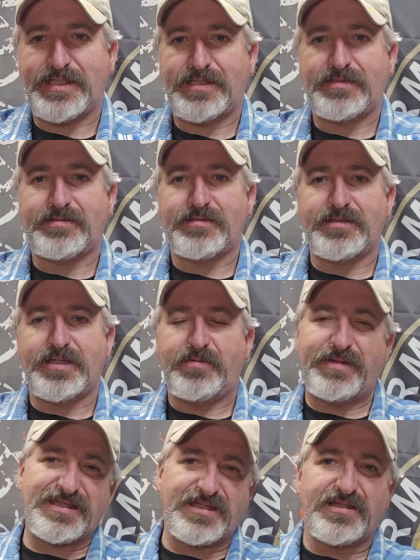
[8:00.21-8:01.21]
it a
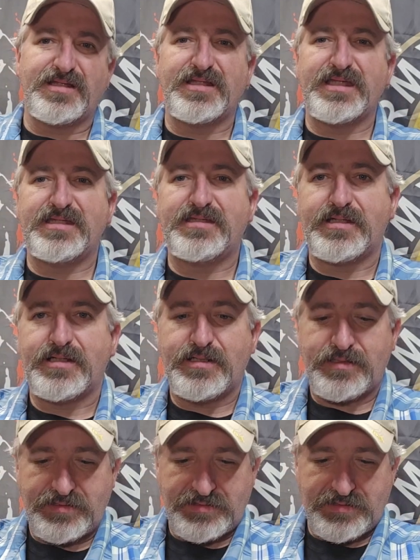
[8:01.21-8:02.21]
little easier.
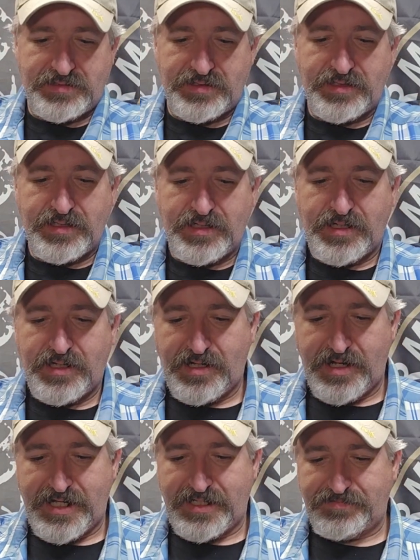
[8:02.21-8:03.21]

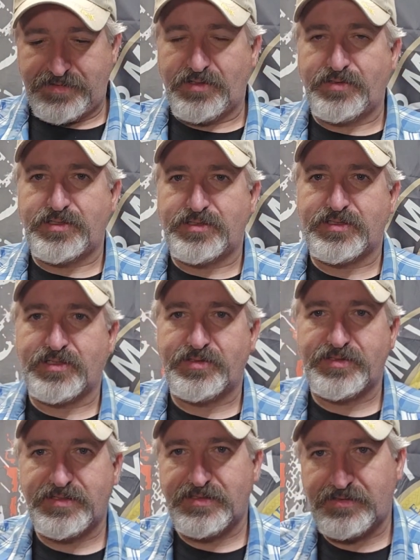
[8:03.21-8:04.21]
Right? If you don't use
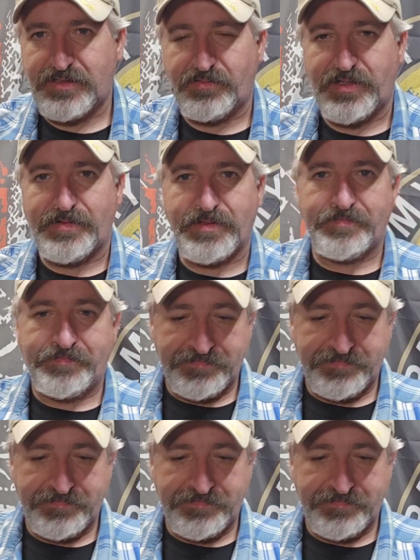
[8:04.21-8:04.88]
those, then whatever.